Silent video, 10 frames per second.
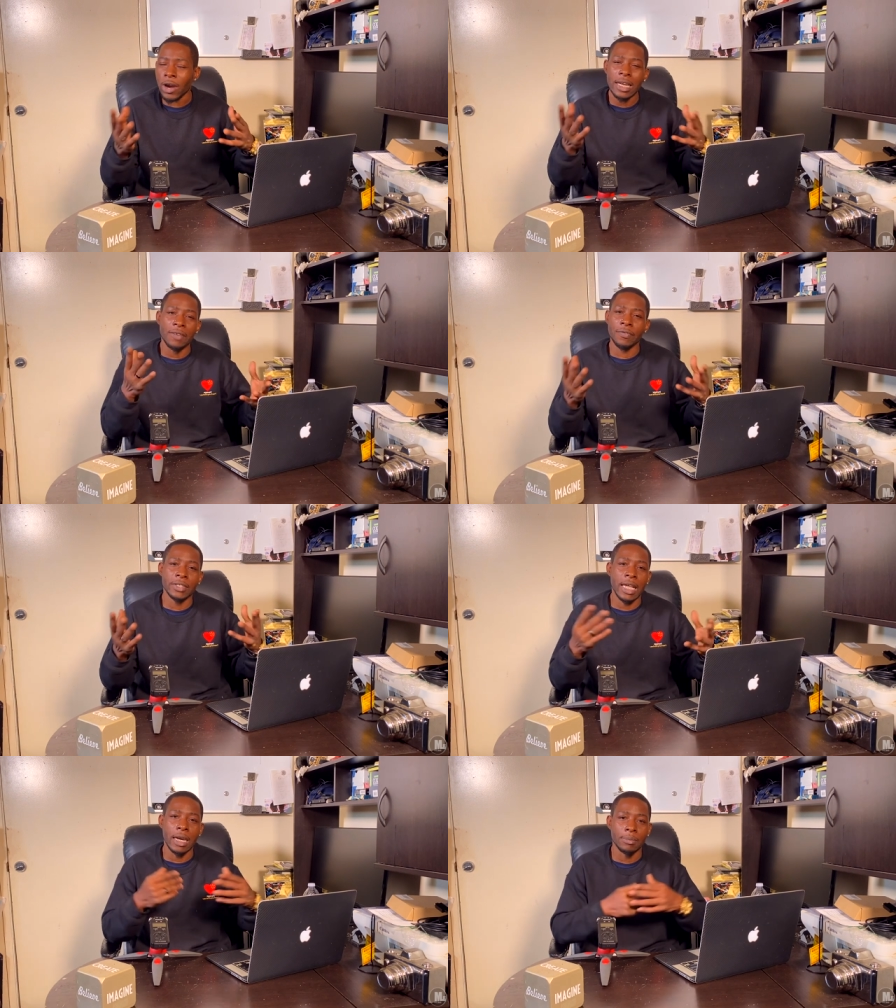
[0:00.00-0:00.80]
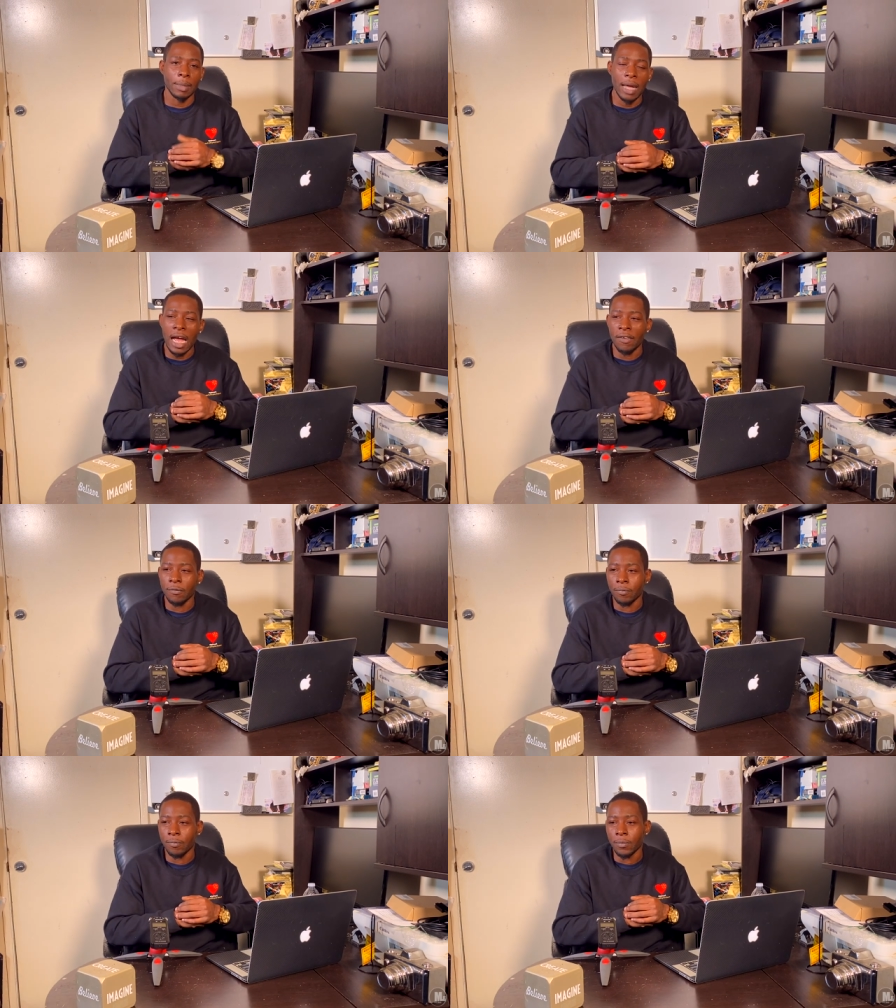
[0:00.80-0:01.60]
different setups. I'm gonna have
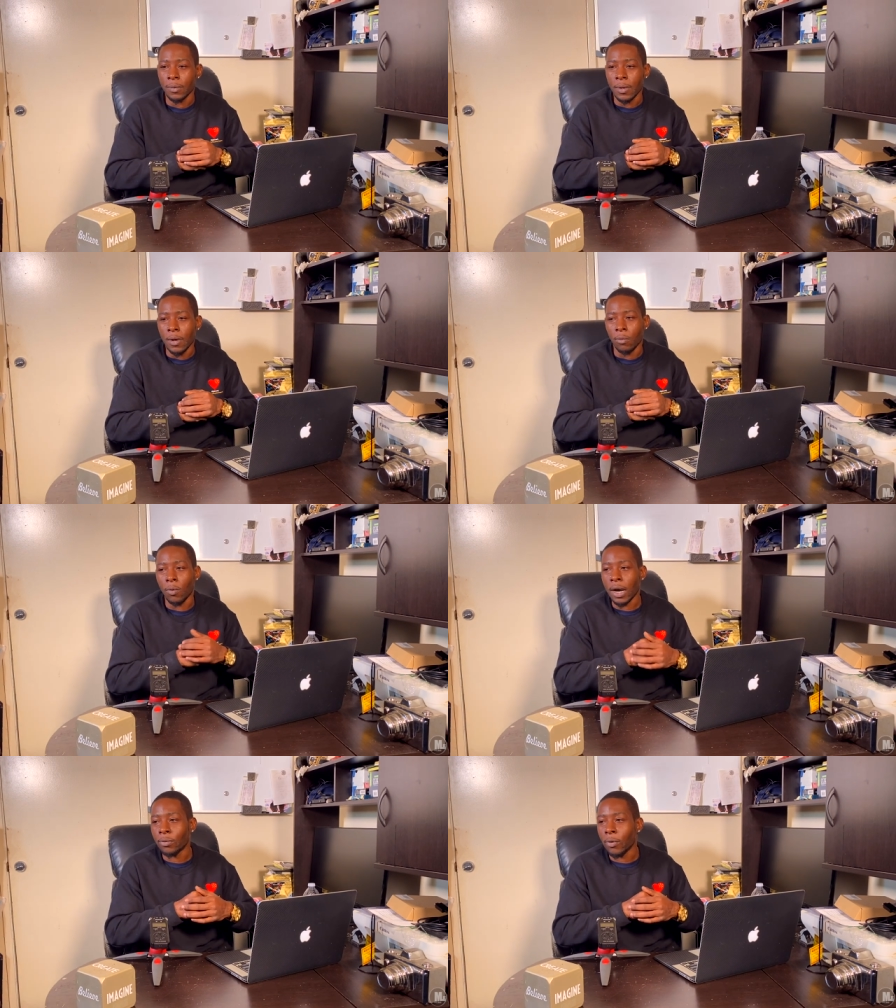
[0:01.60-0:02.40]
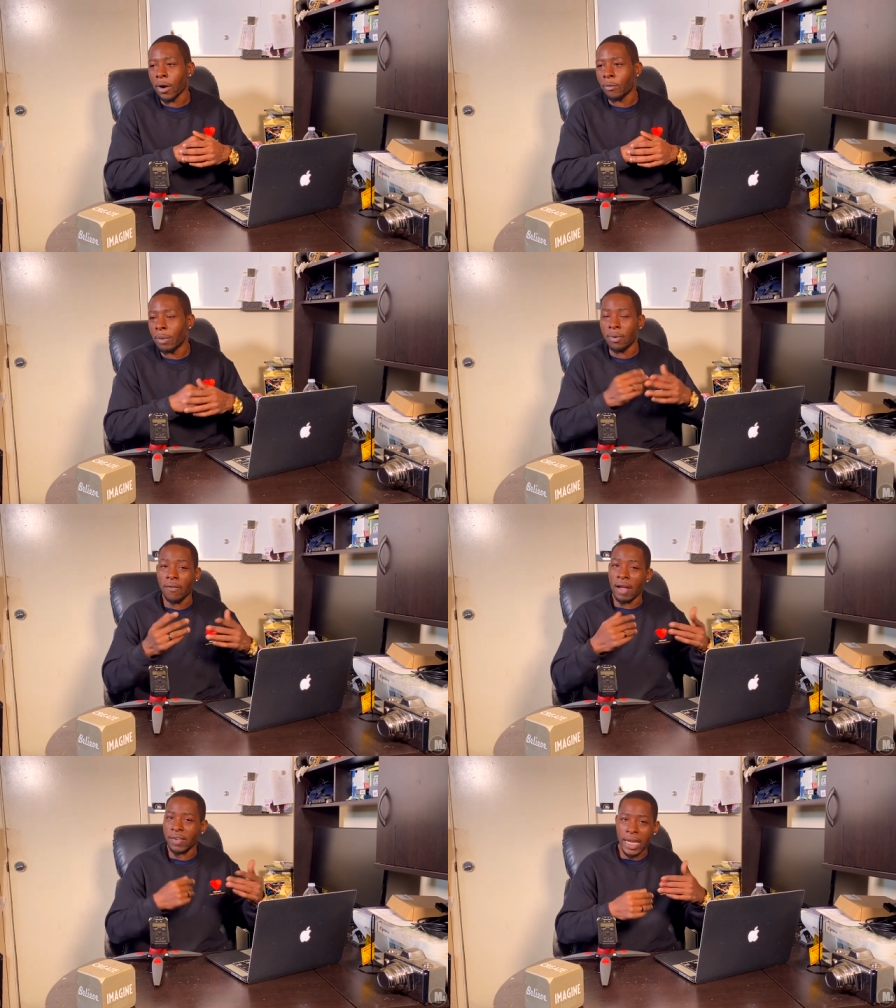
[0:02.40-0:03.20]
one where we both
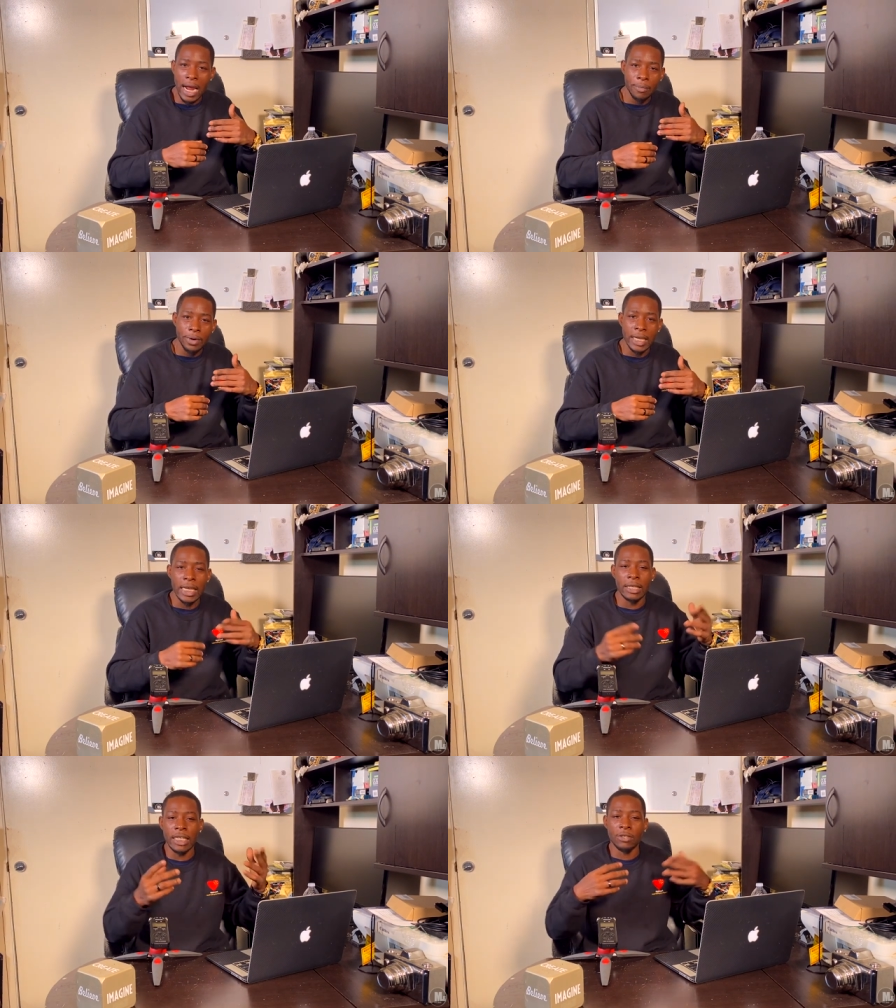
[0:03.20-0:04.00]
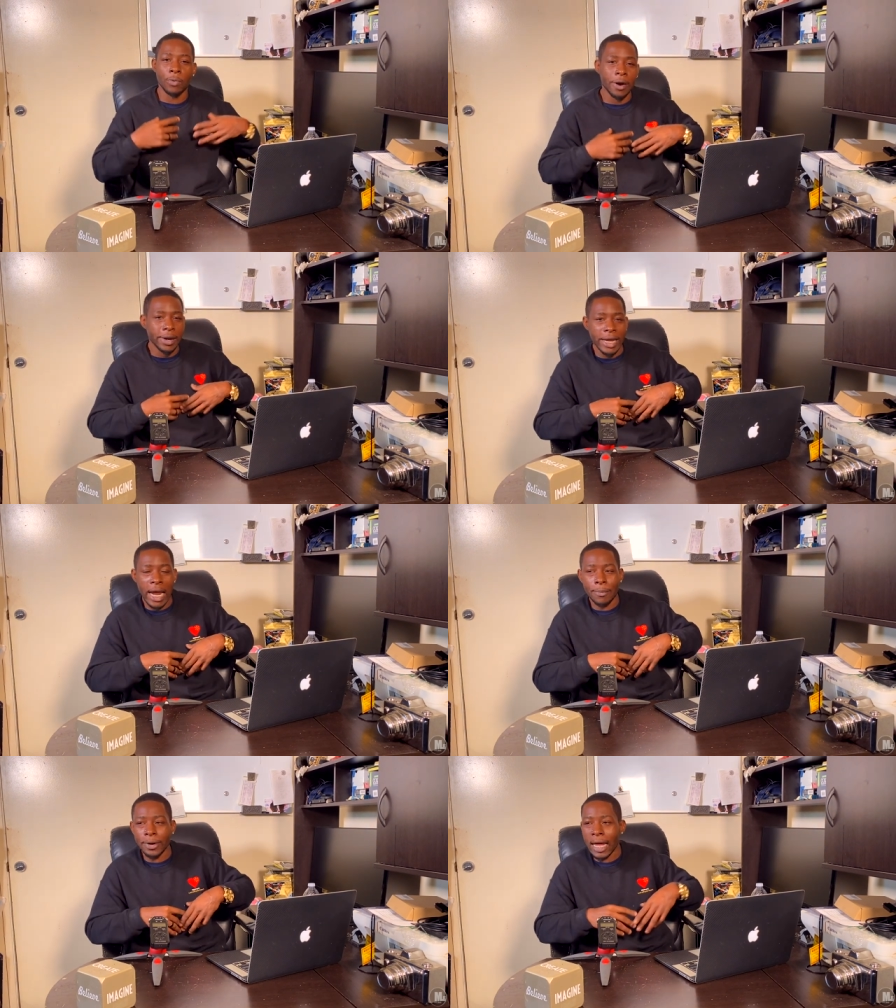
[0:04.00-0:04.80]
have a camera. He he's wearing a
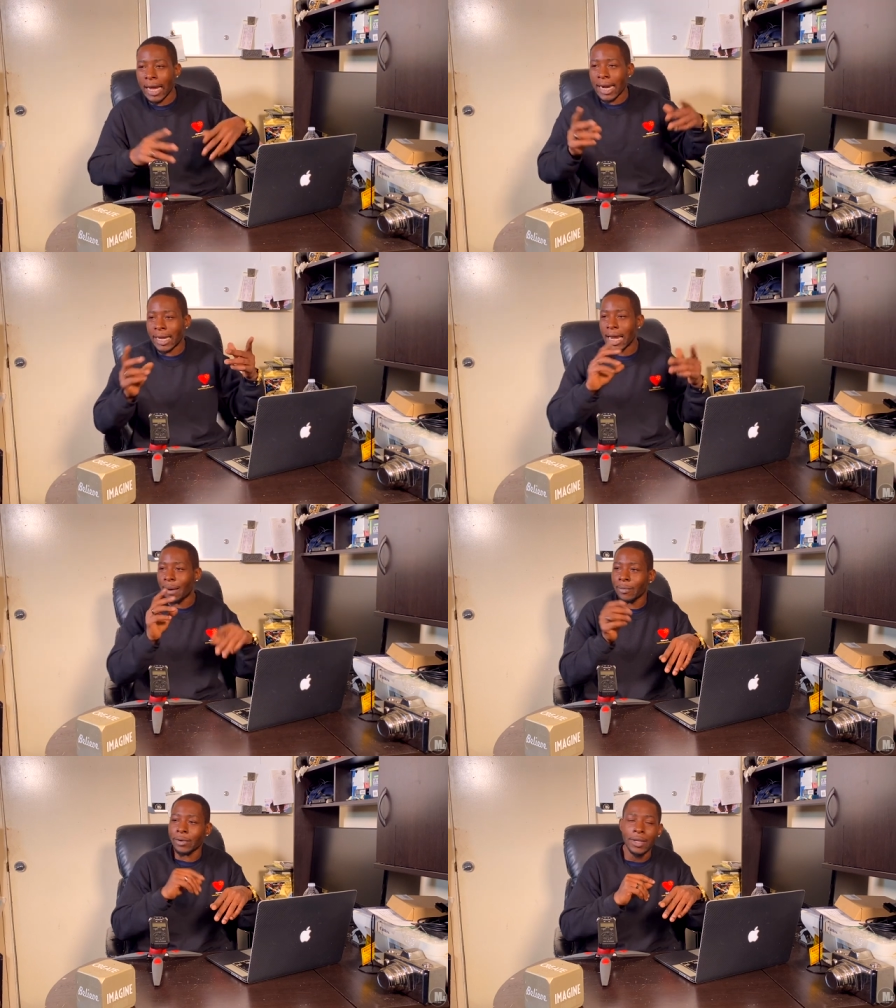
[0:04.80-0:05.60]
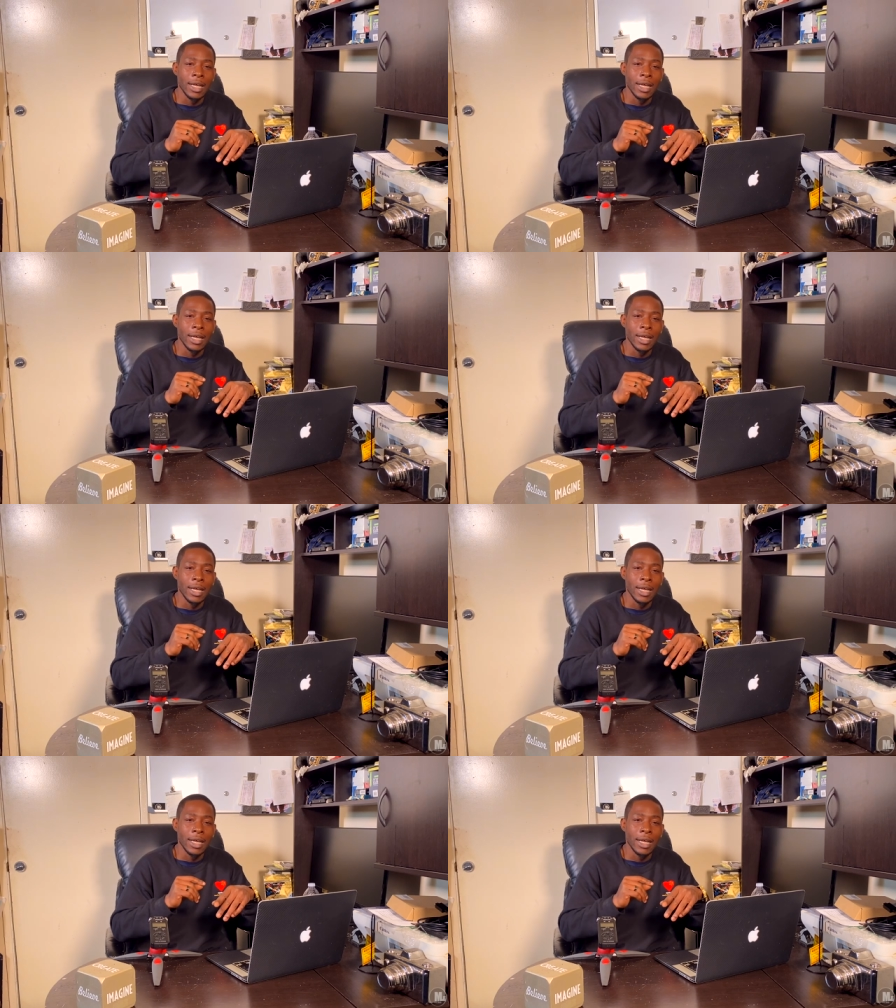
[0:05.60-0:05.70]
camera and I got a camera.